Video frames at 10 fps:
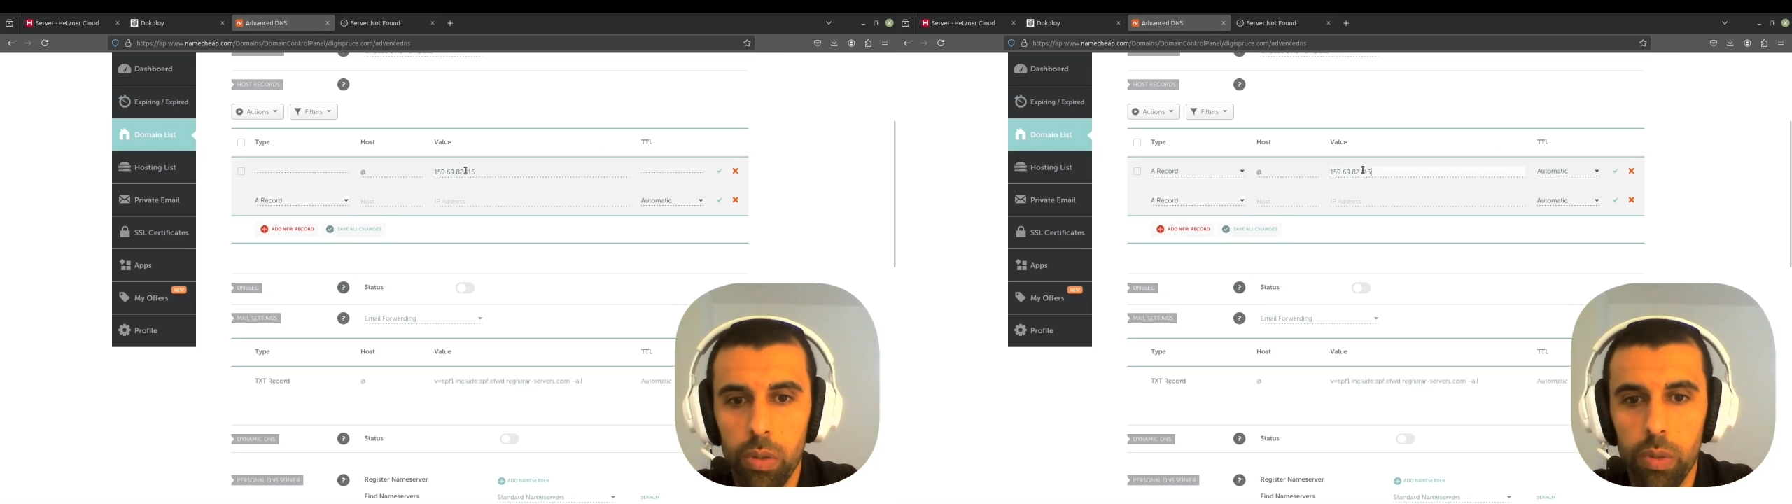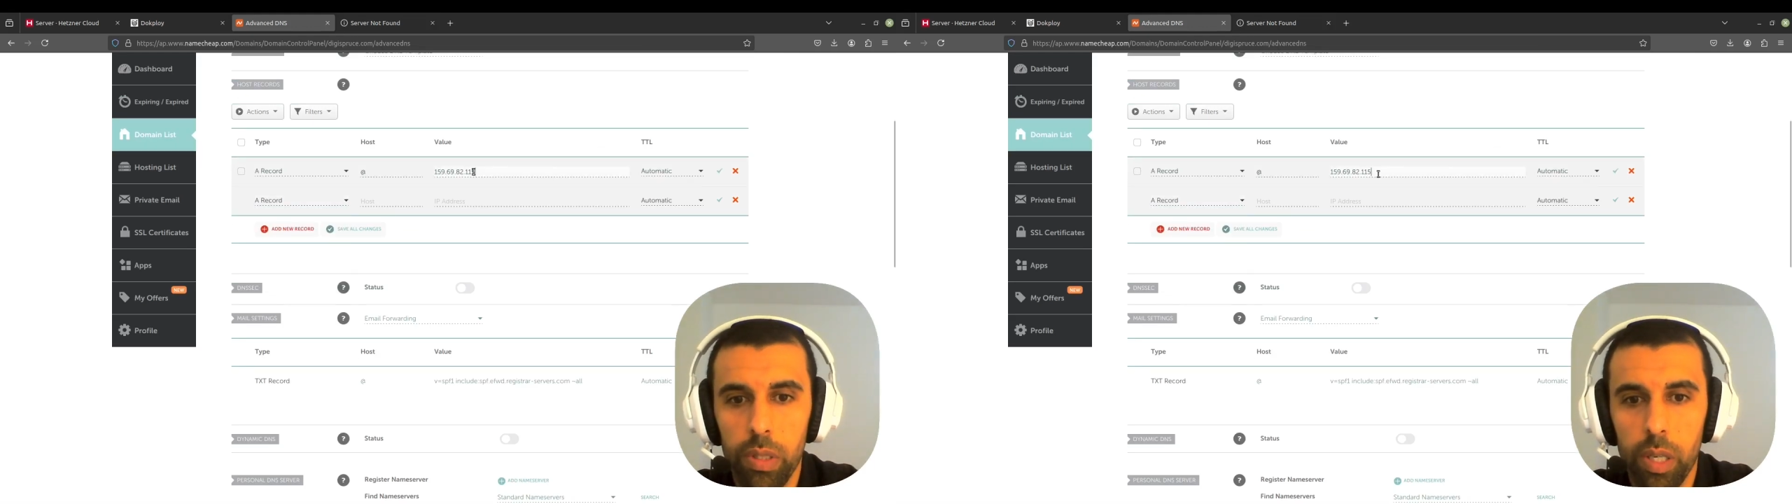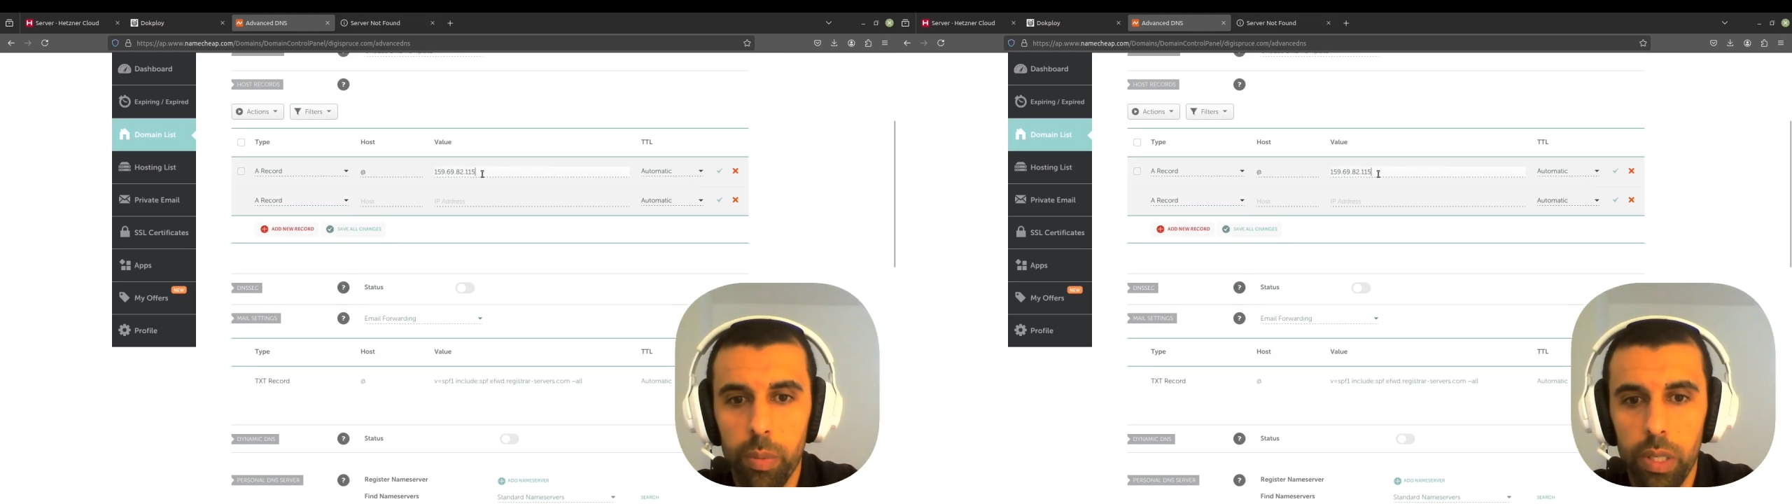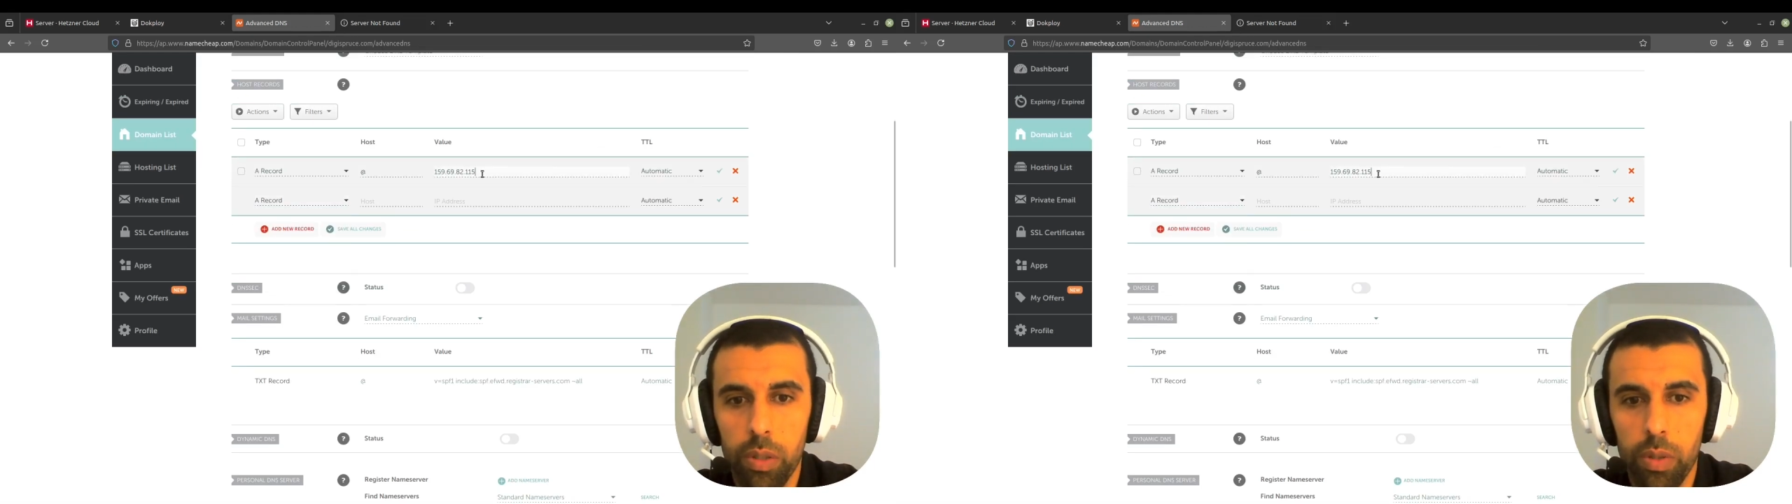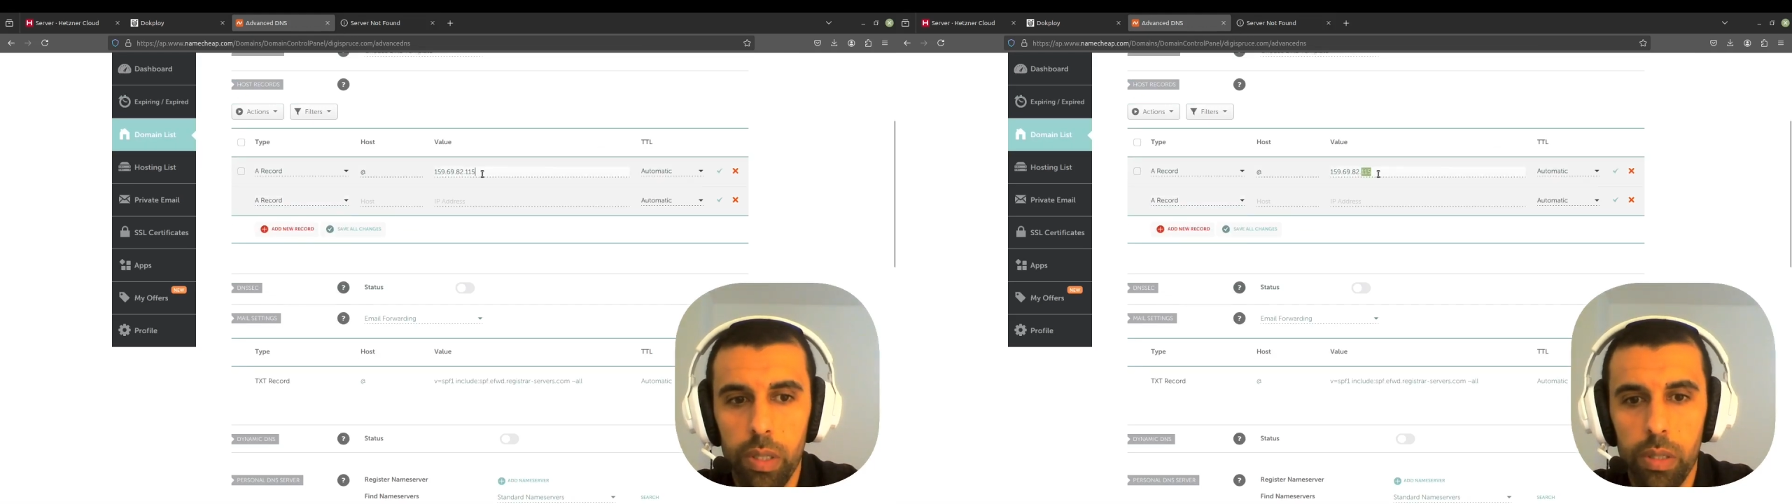only the IP
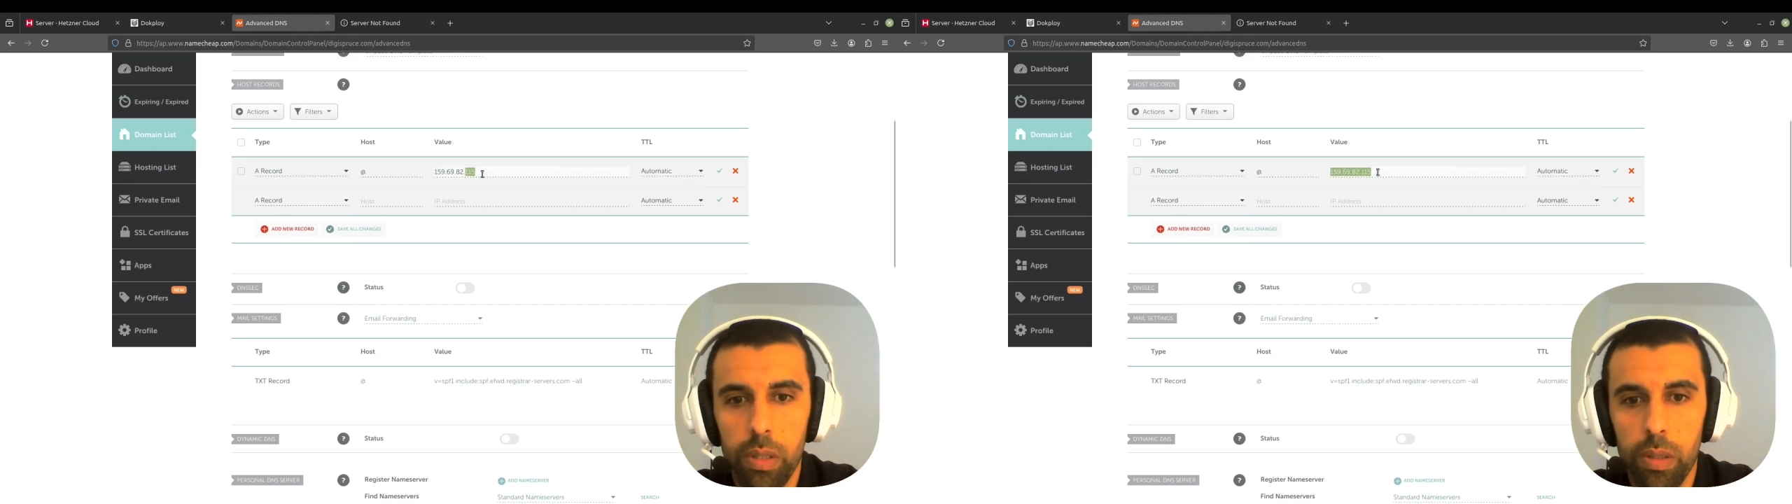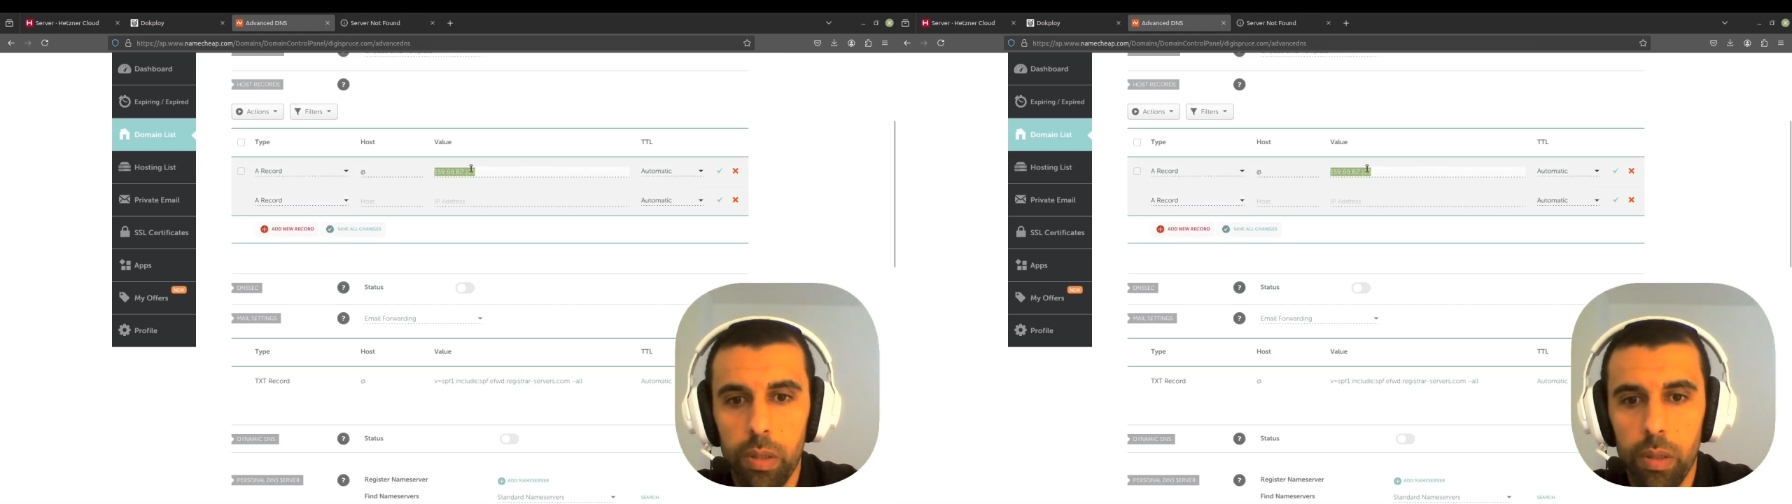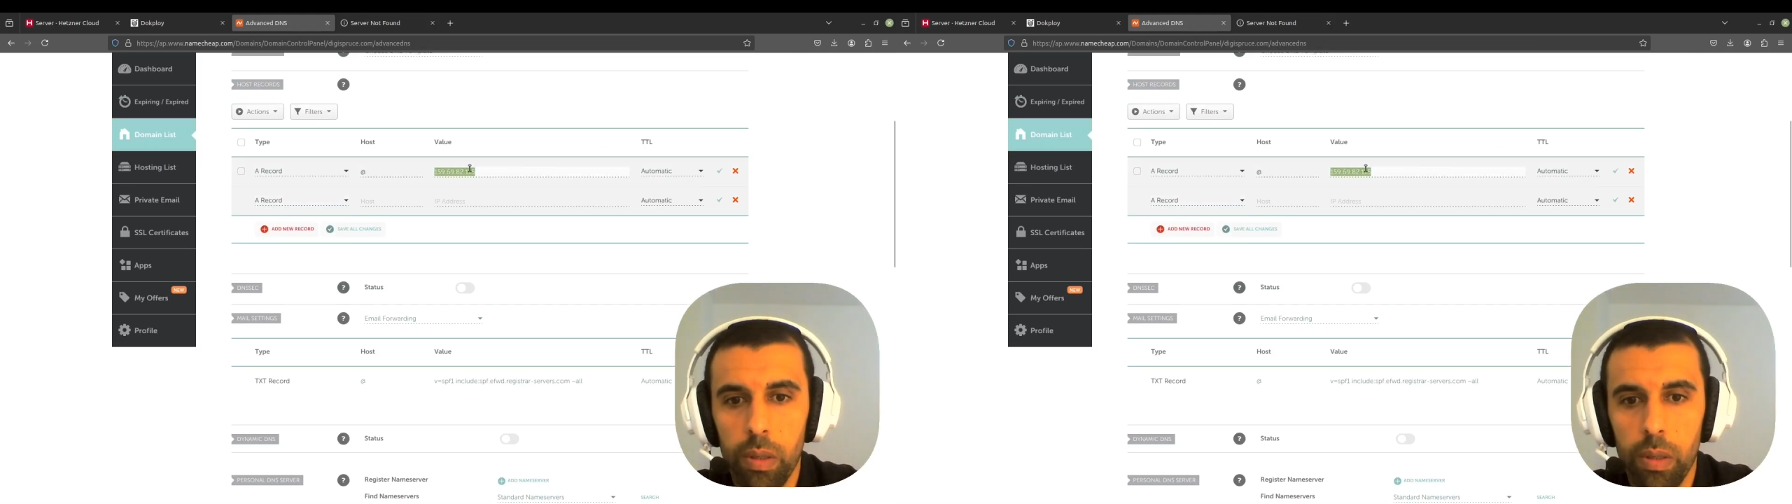address.